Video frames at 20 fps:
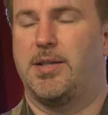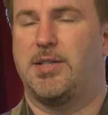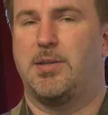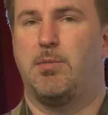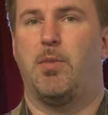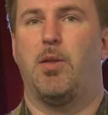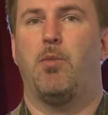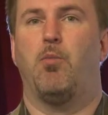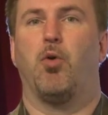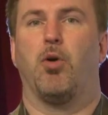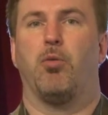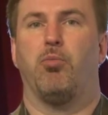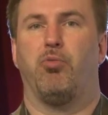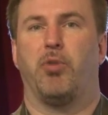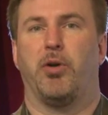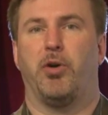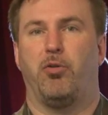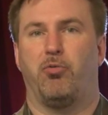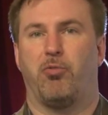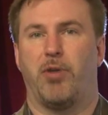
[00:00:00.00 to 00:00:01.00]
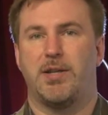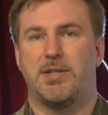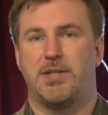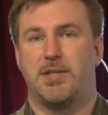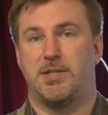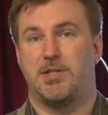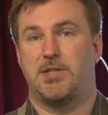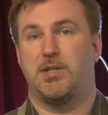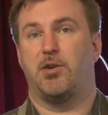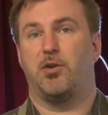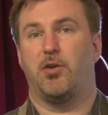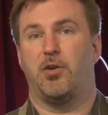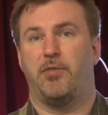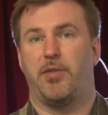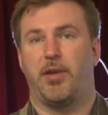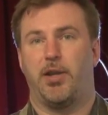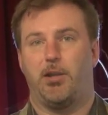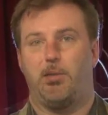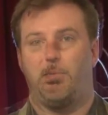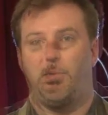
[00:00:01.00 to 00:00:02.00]
some of the more brittle resins that are
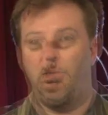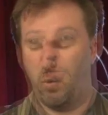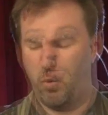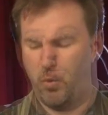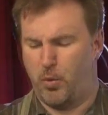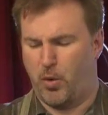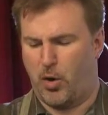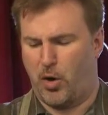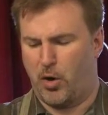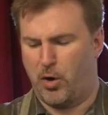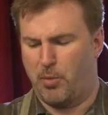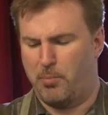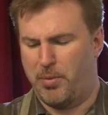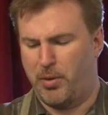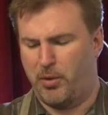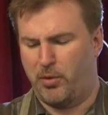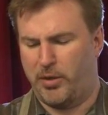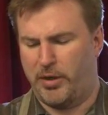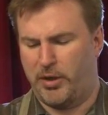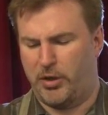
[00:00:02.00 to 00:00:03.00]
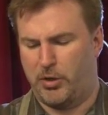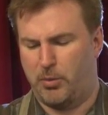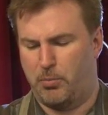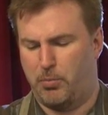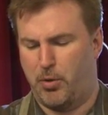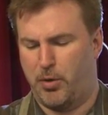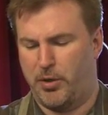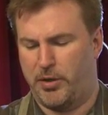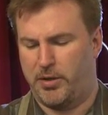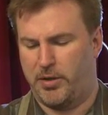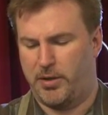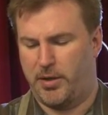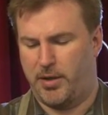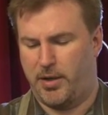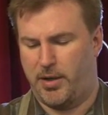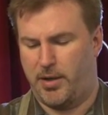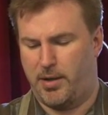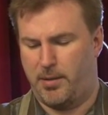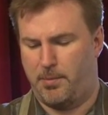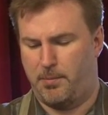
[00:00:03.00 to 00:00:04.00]
available. Our ability to put
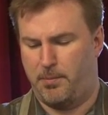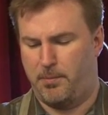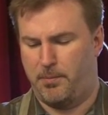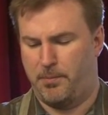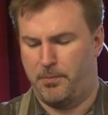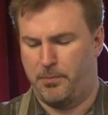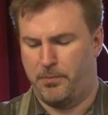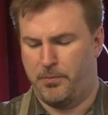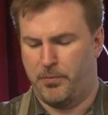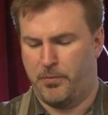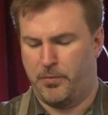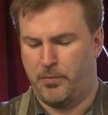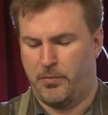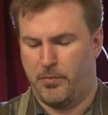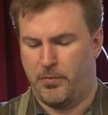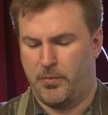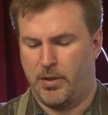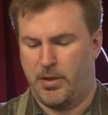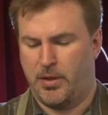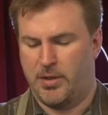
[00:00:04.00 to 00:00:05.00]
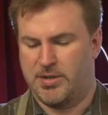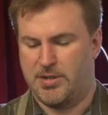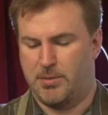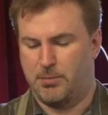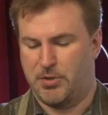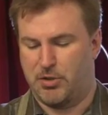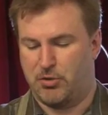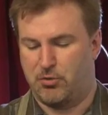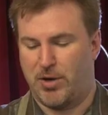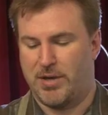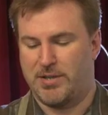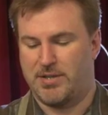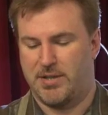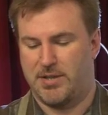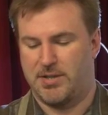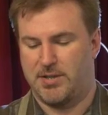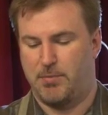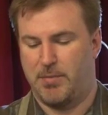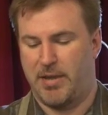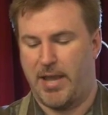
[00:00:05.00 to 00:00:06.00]
some
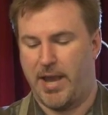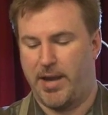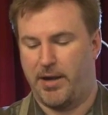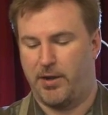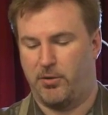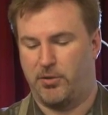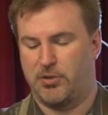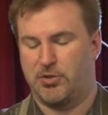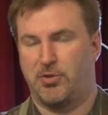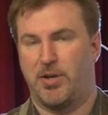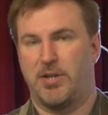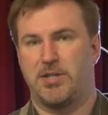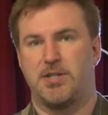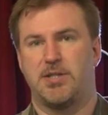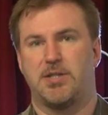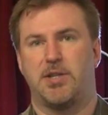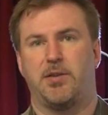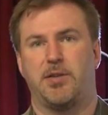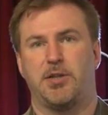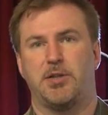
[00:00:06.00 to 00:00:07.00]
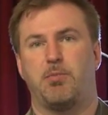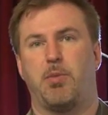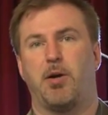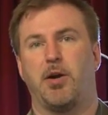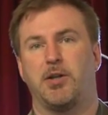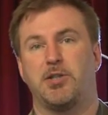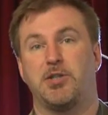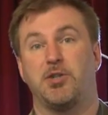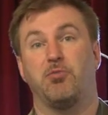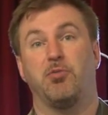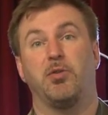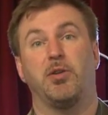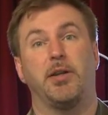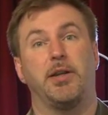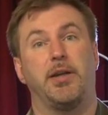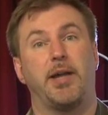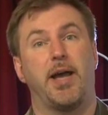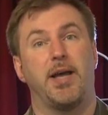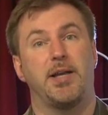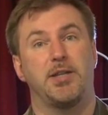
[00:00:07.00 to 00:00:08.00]
stresses, mechanical stresses, on these parts and
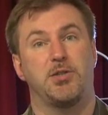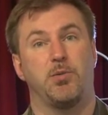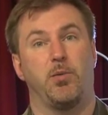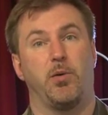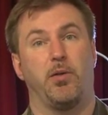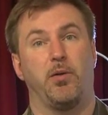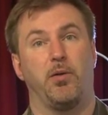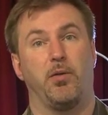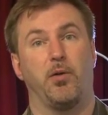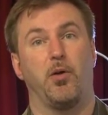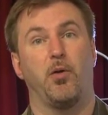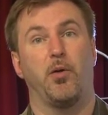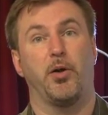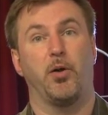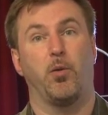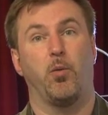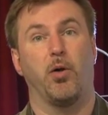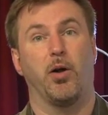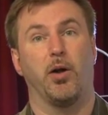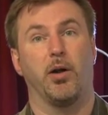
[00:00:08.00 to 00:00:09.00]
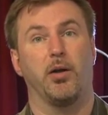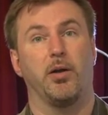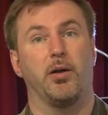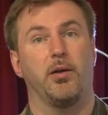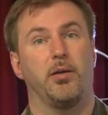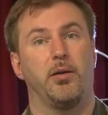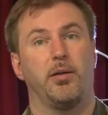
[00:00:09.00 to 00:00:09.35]
really test whether they're going to work,